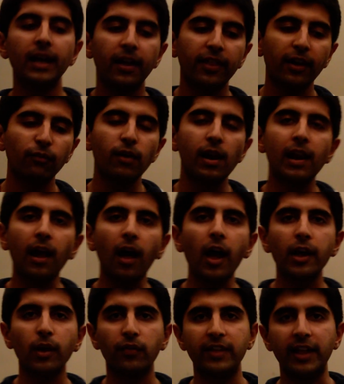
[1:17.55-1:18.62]
that rely
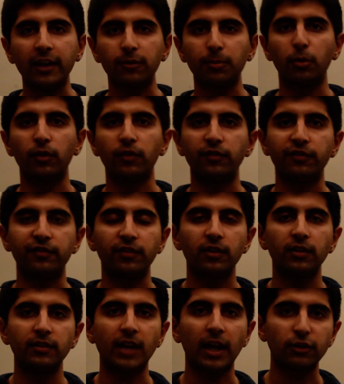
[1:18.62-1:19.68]
on the export of
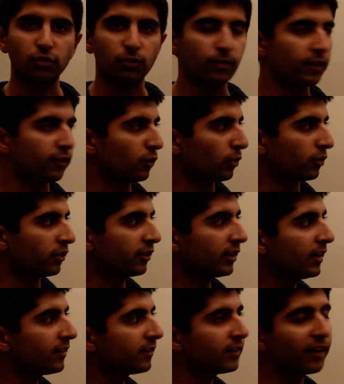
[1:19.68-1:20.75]
natural resources are going
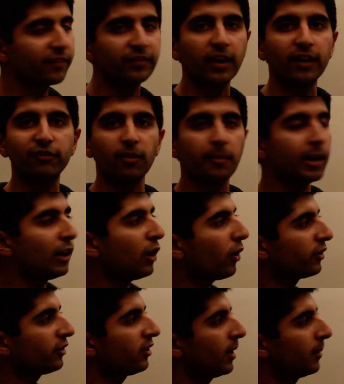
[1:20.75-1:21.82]
to suffer from a
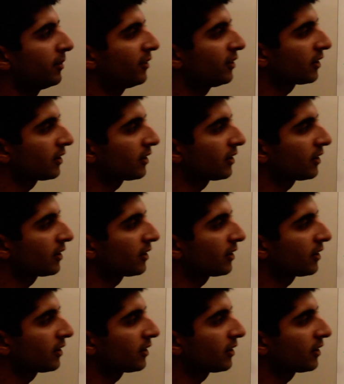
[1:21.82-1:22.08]
long-term